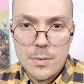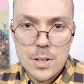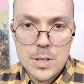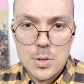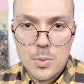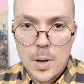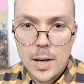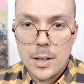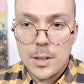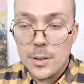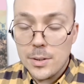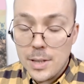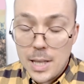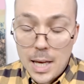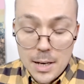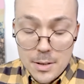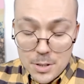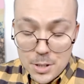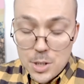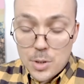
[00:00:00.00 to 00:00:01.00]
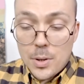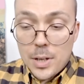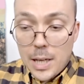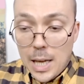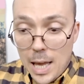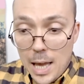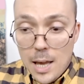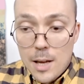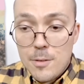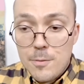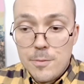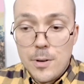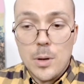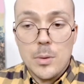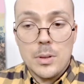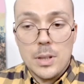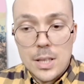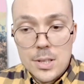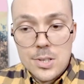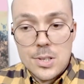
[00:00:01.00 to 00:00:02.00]
of this record that during a
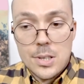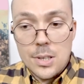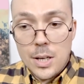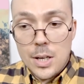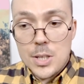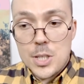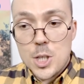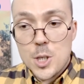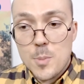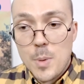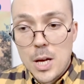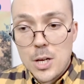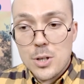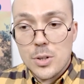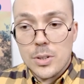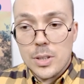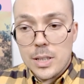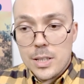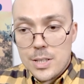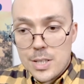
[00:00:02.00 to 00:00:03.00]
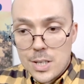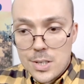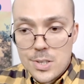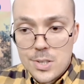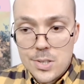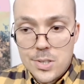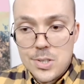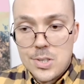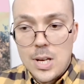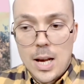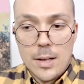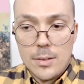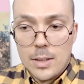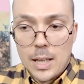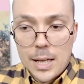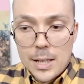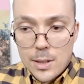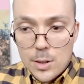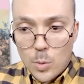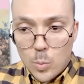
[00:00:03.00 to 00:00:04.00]
headphone listen especially just sound
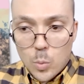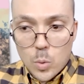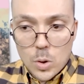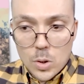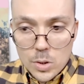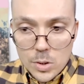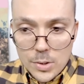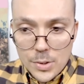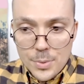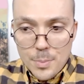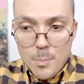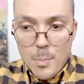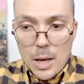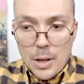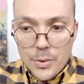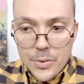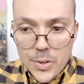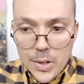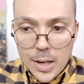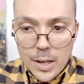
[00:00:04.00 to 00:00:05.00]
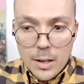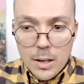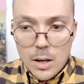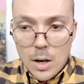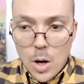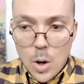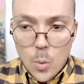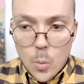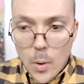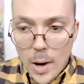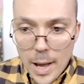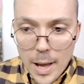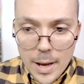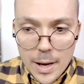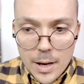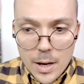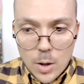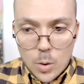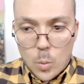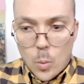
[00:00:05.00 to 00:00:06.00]
like the world melting
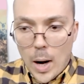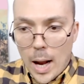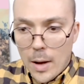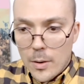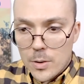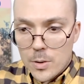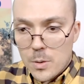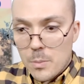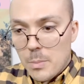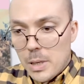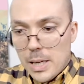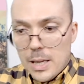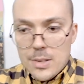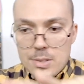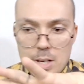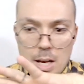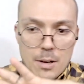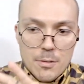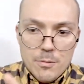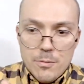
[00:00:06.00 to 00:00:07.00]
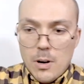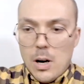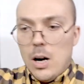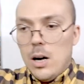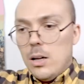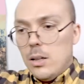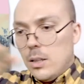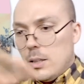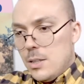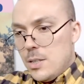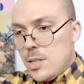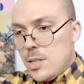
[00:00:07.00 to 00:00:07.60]
away around me as I fall